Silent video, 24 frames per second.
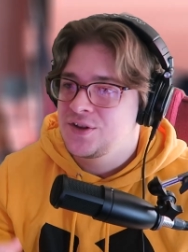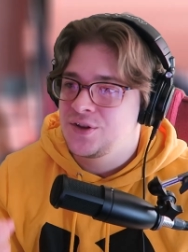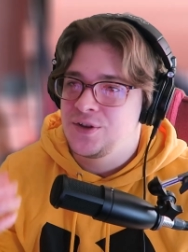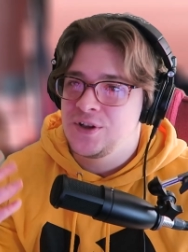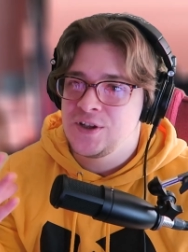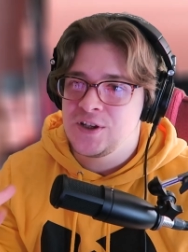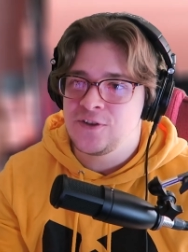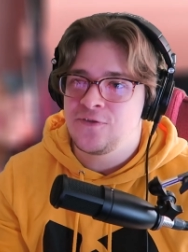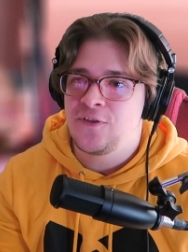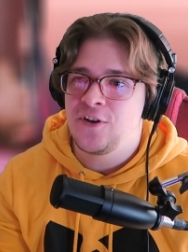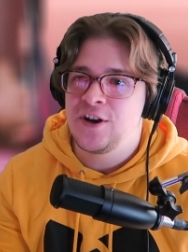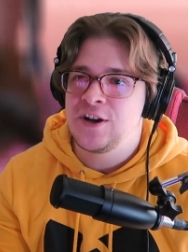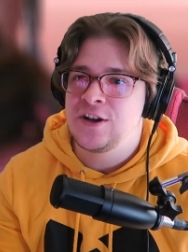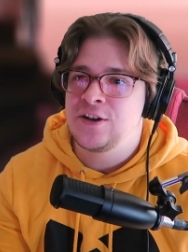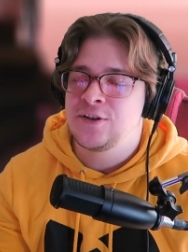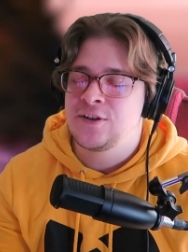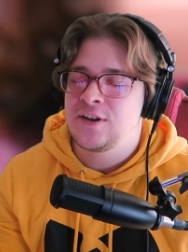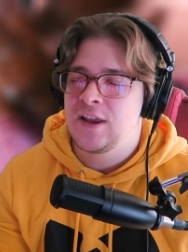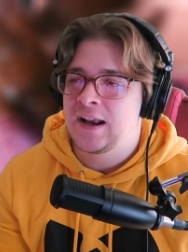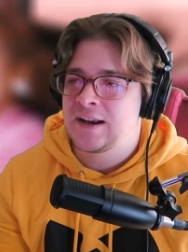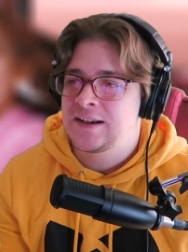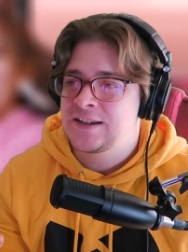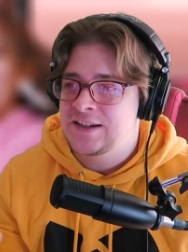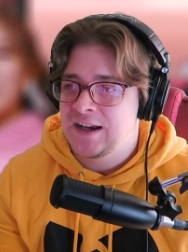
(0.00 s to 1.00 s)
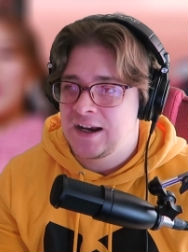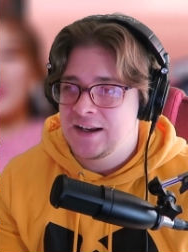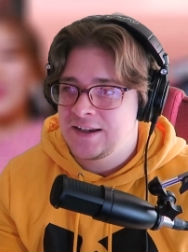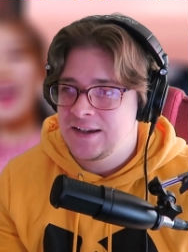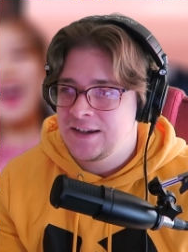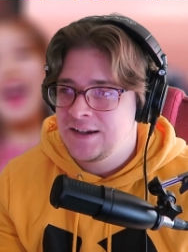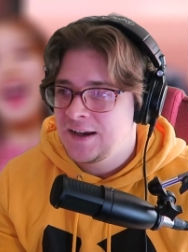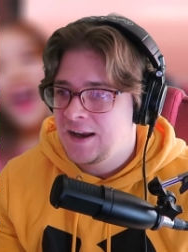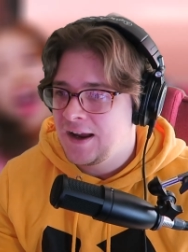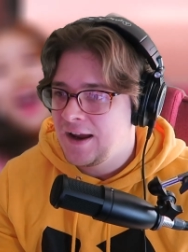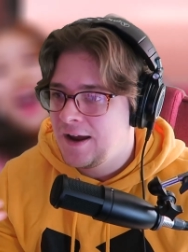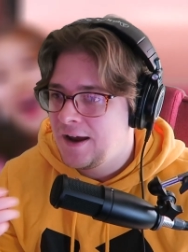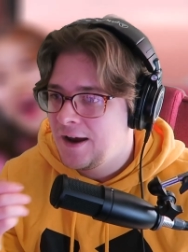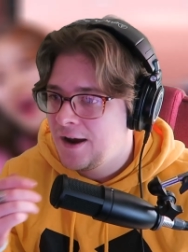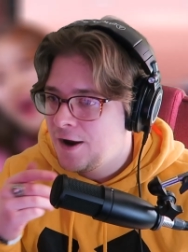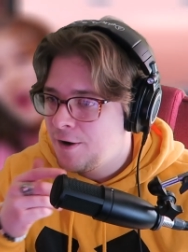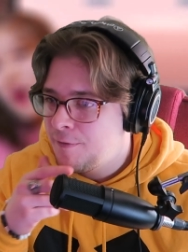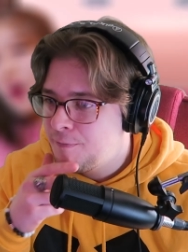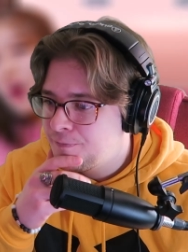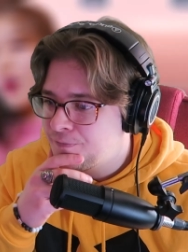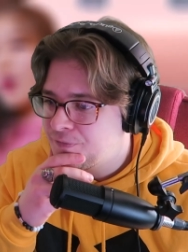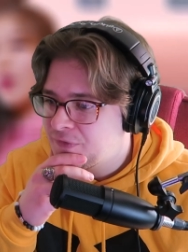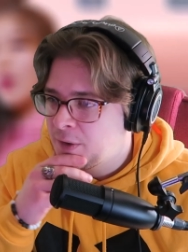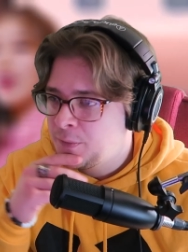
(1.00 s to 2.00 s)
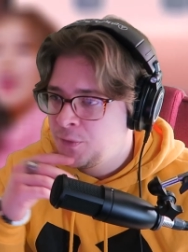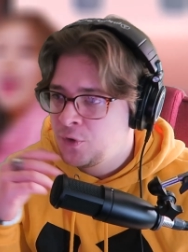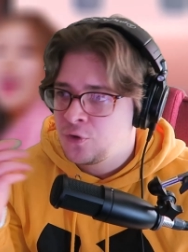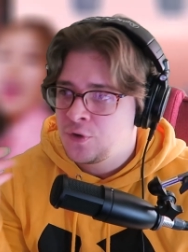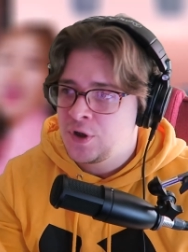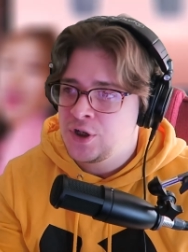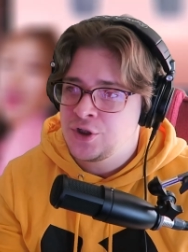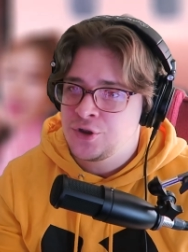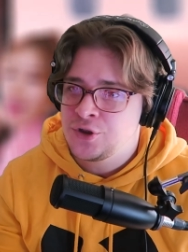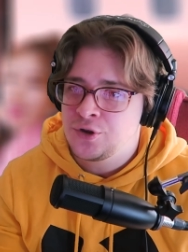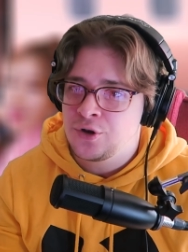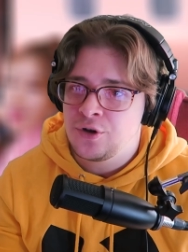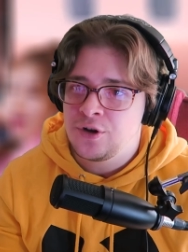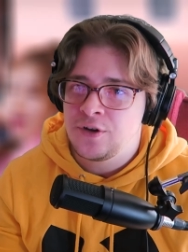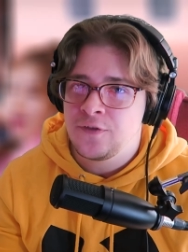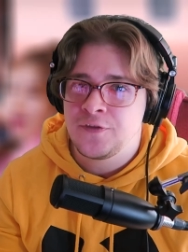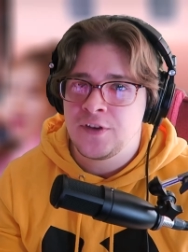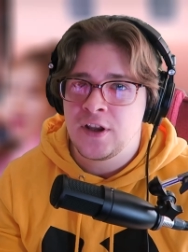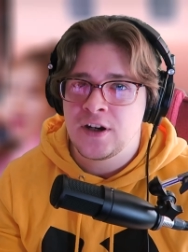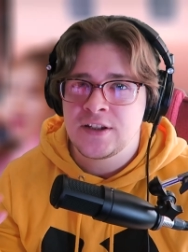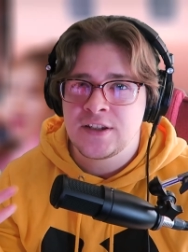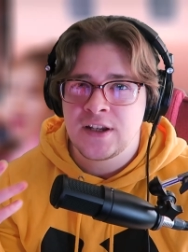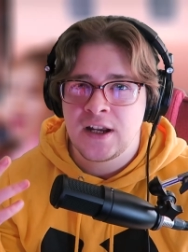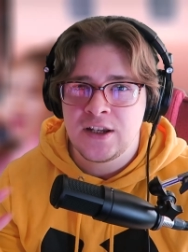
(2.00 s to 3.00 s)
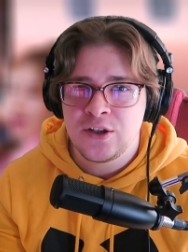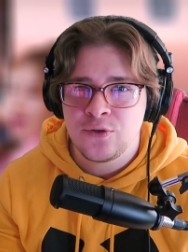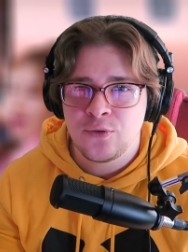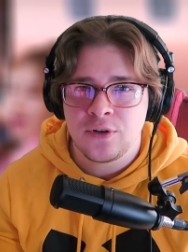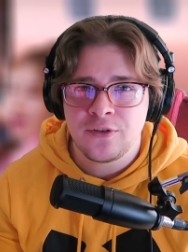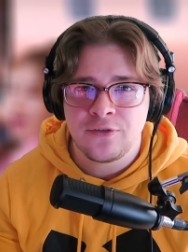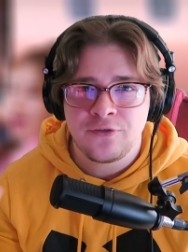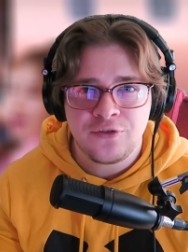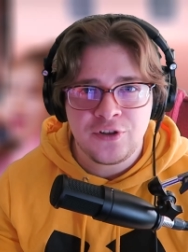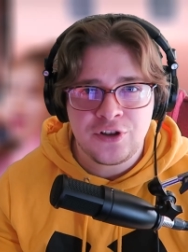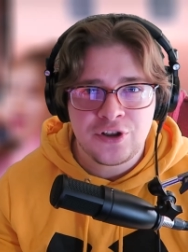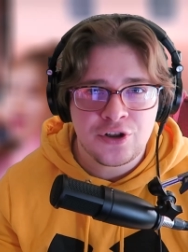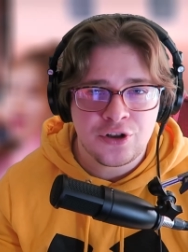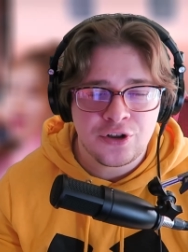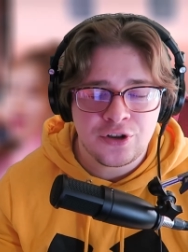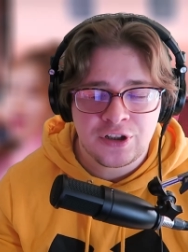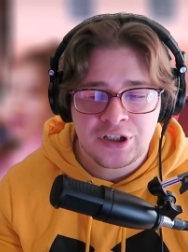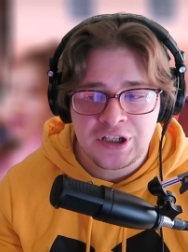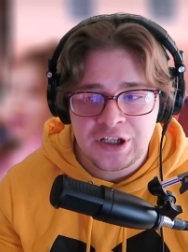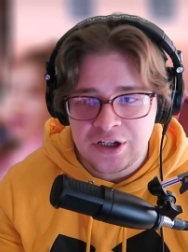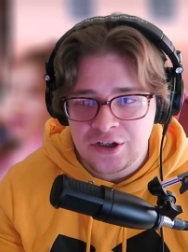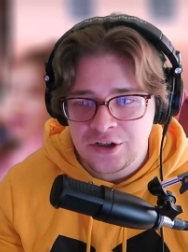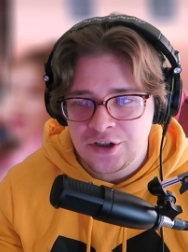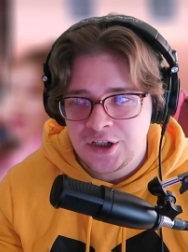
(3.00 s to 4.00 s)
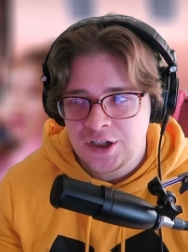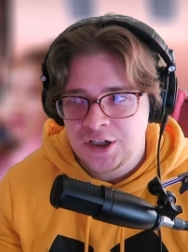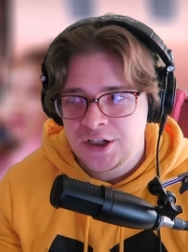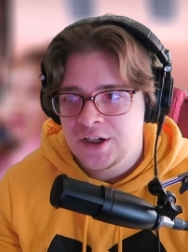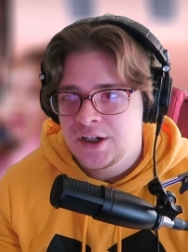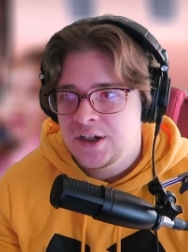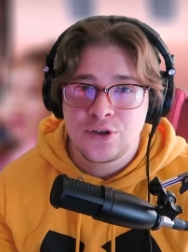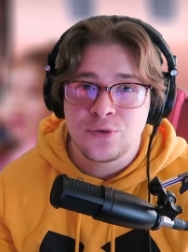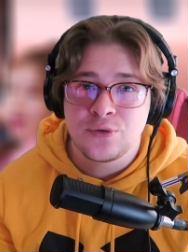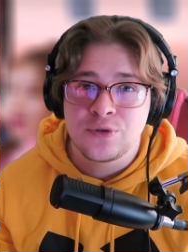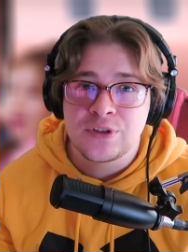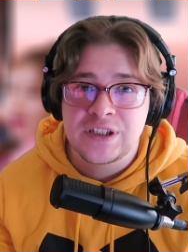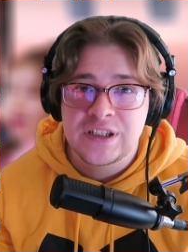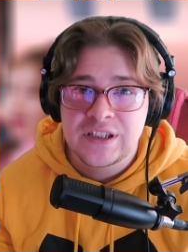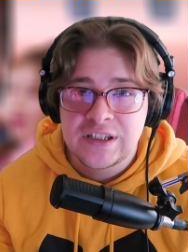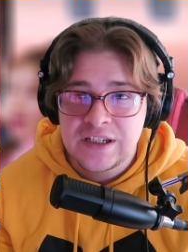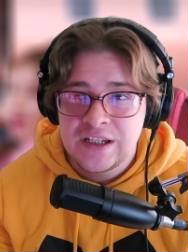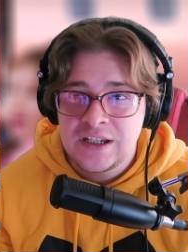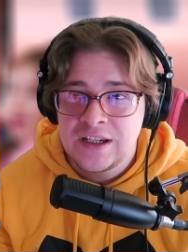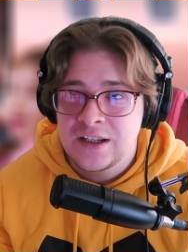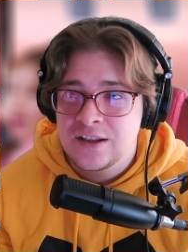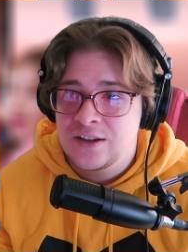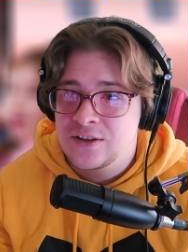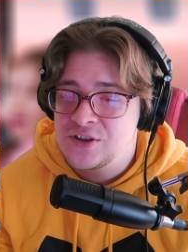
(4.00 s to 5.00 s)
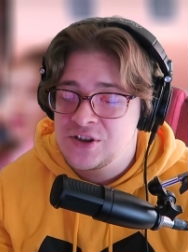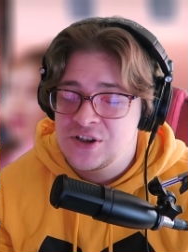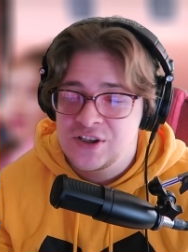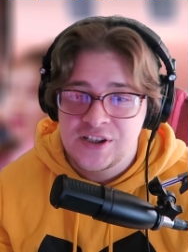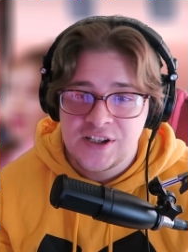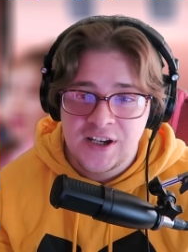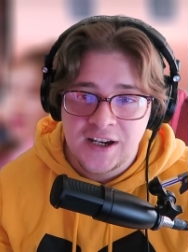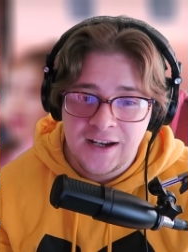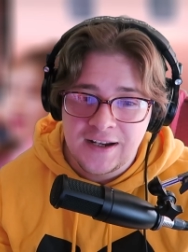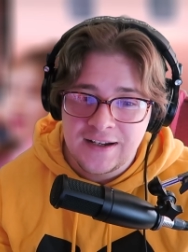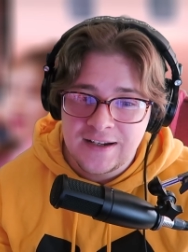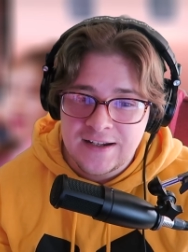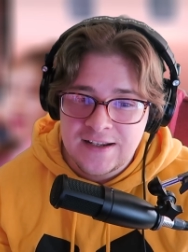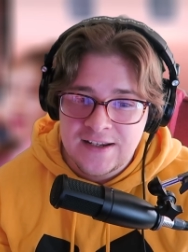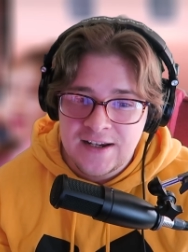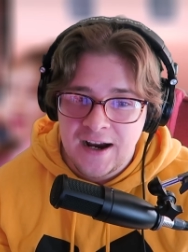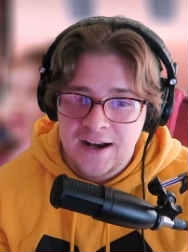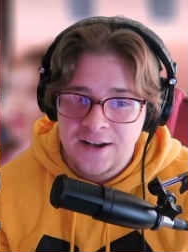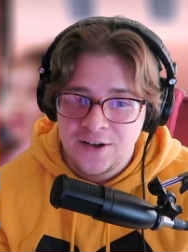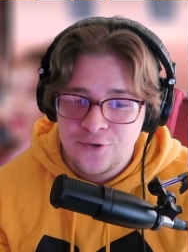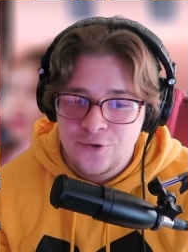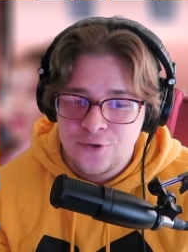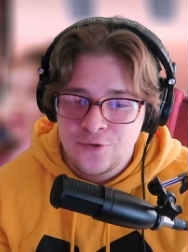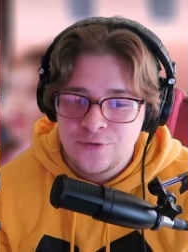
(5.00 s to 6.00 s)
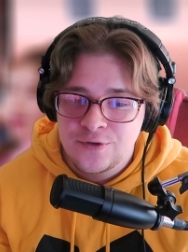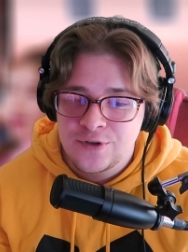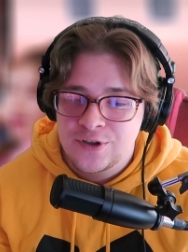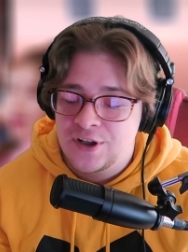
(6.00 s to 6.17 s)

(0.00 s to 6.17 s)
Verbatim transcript: So this is very exciting. I'm not quite sure if there's anyone featured here. I guess we'll see. It doesn't say in the title.